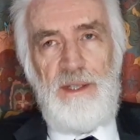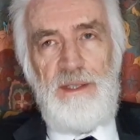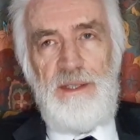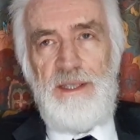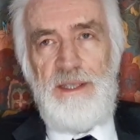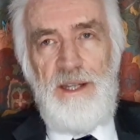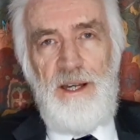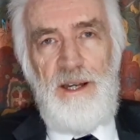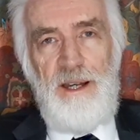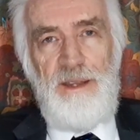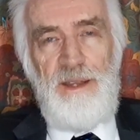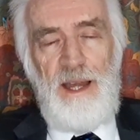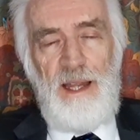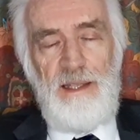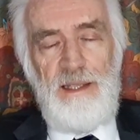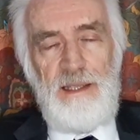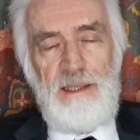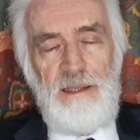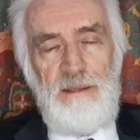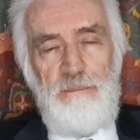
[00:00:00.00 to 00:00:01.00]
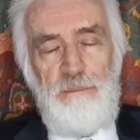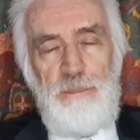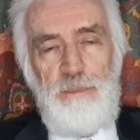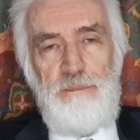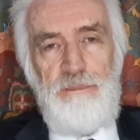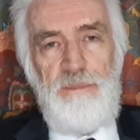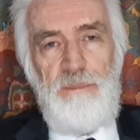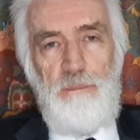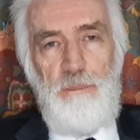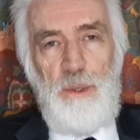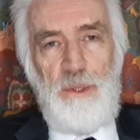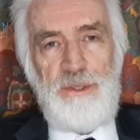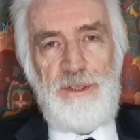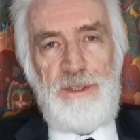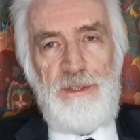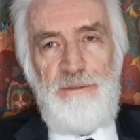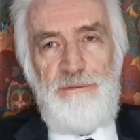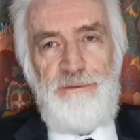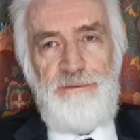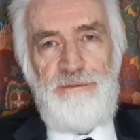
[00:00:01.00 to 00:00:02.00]
deny that little buzz
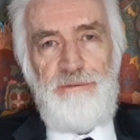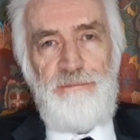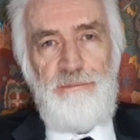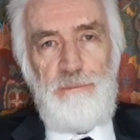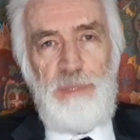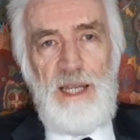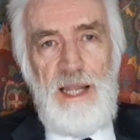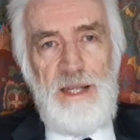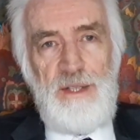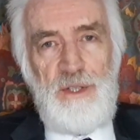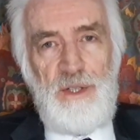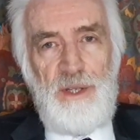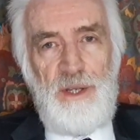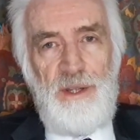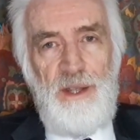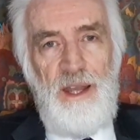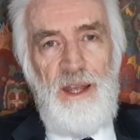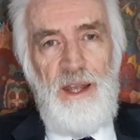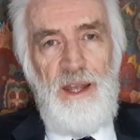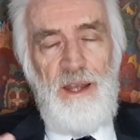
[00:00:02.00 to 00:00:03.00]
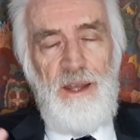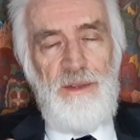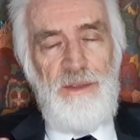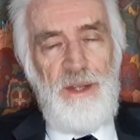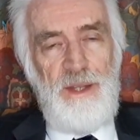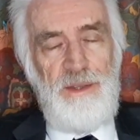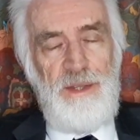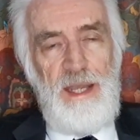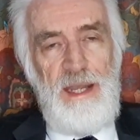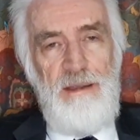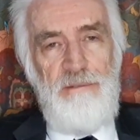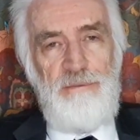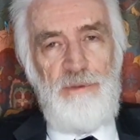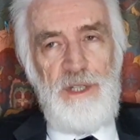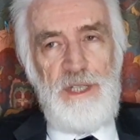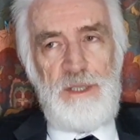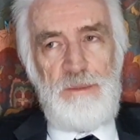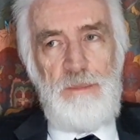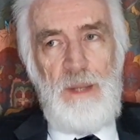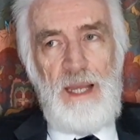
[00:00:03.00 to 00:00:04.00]
of pleasure that they've
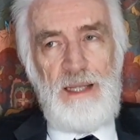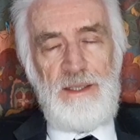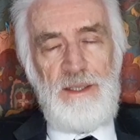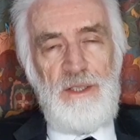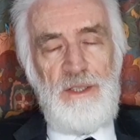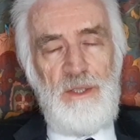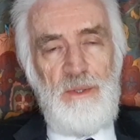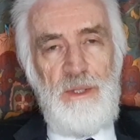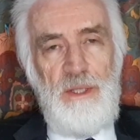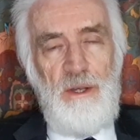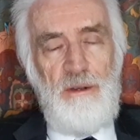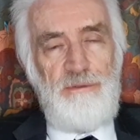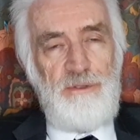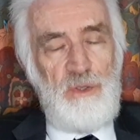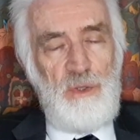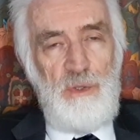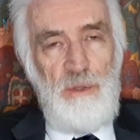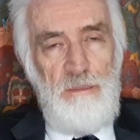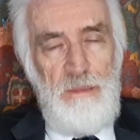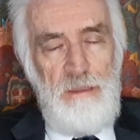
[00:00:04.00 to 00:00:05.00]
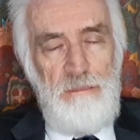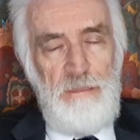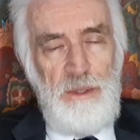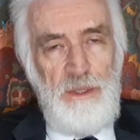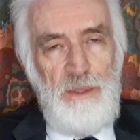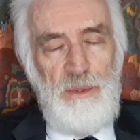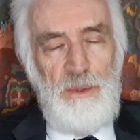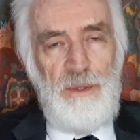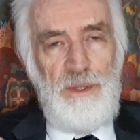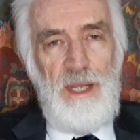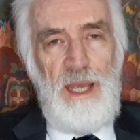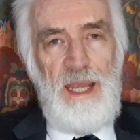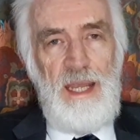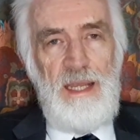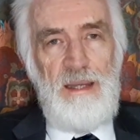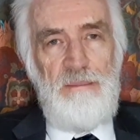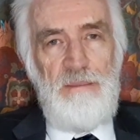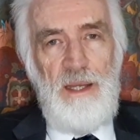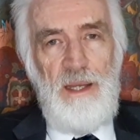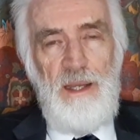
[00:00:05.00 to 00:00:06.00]
respected you enough to remember your
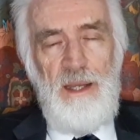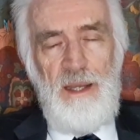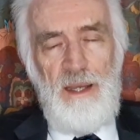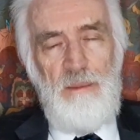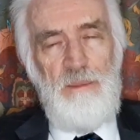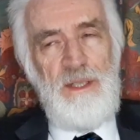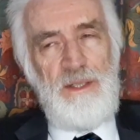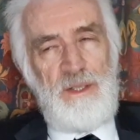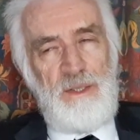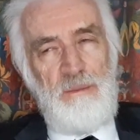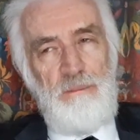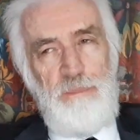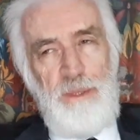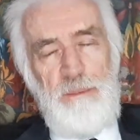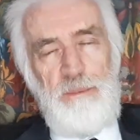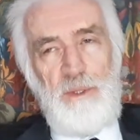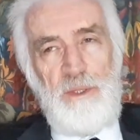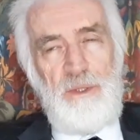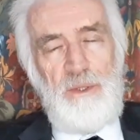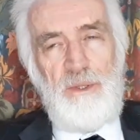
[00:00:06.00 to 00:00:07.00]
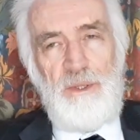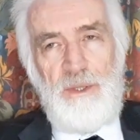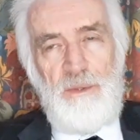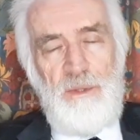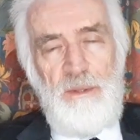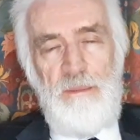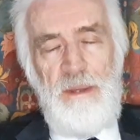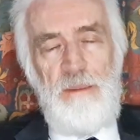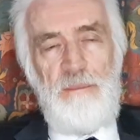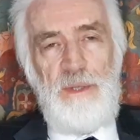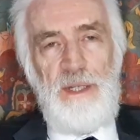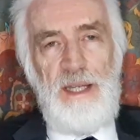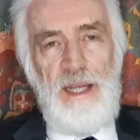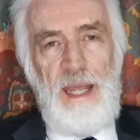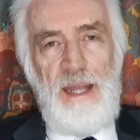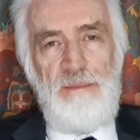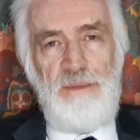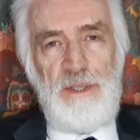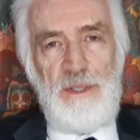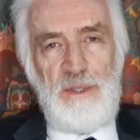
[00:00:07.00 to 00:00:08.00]
name. I mean, some people are good at remembering
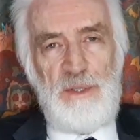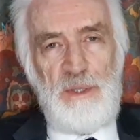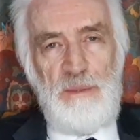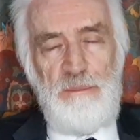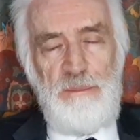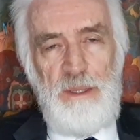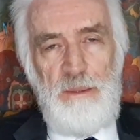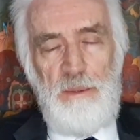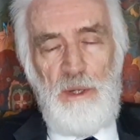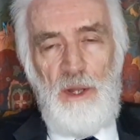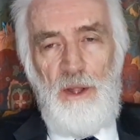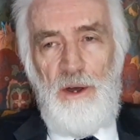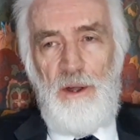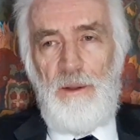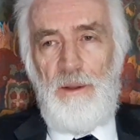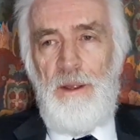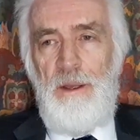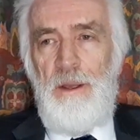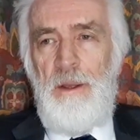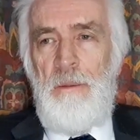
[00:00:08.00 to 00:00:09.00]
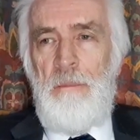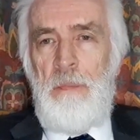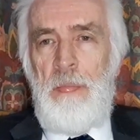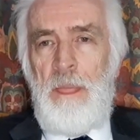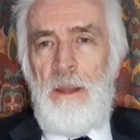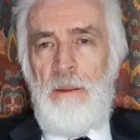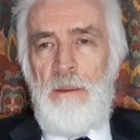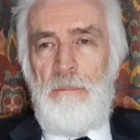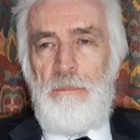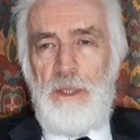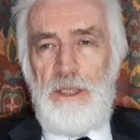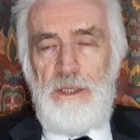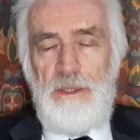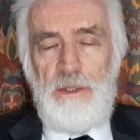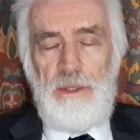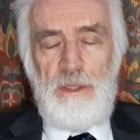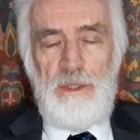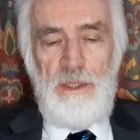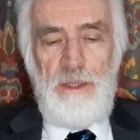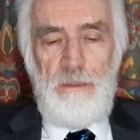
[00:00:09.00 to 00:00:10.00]
names and some people aren't. But you
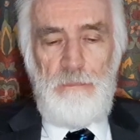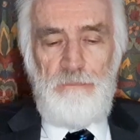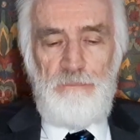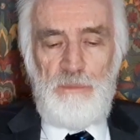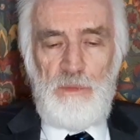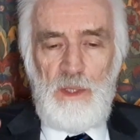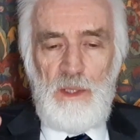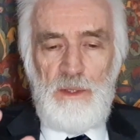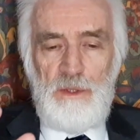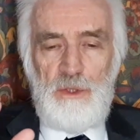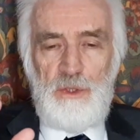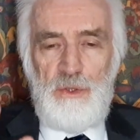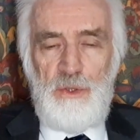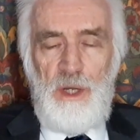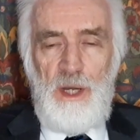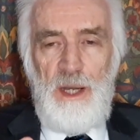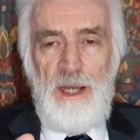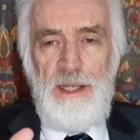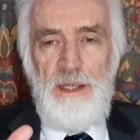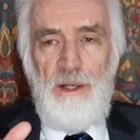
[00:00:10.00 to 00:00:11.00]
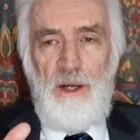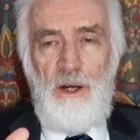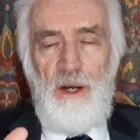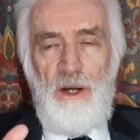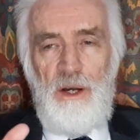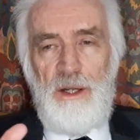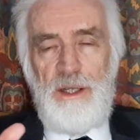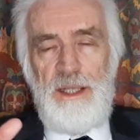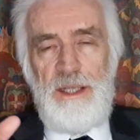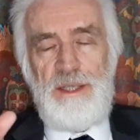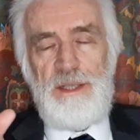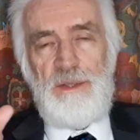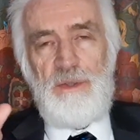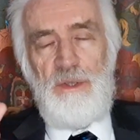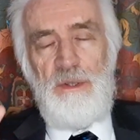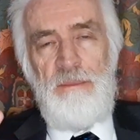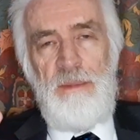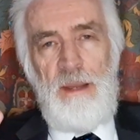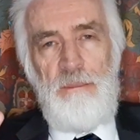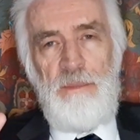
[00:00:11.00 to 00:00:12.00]
can Try your hardest to
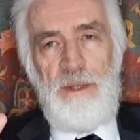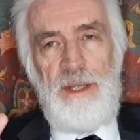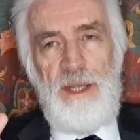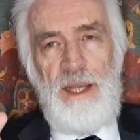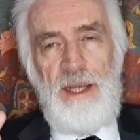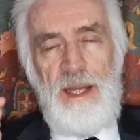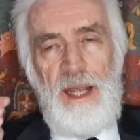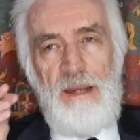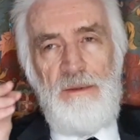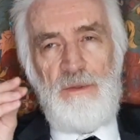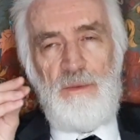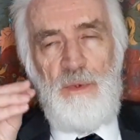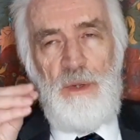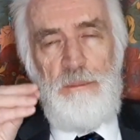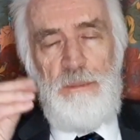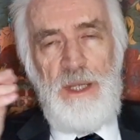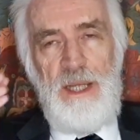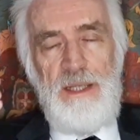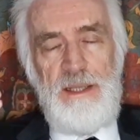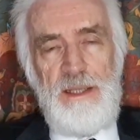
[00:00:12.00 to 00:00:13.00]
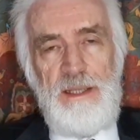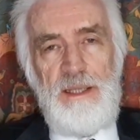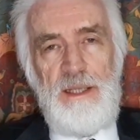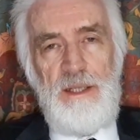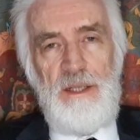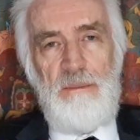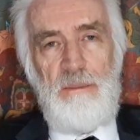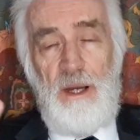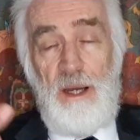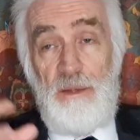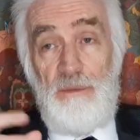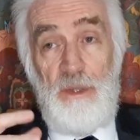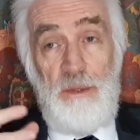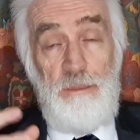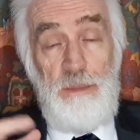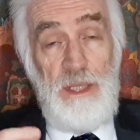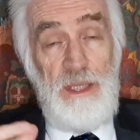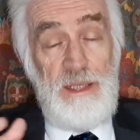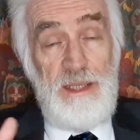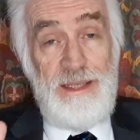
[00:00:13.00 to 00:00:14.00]
remember their names. Repeat it in your mind,
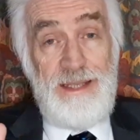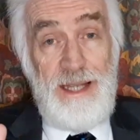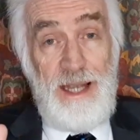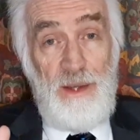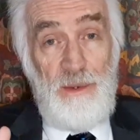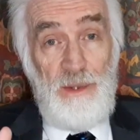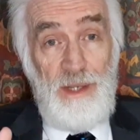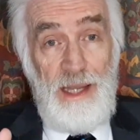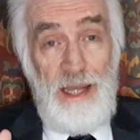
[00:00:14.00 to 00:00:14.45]
repeat it out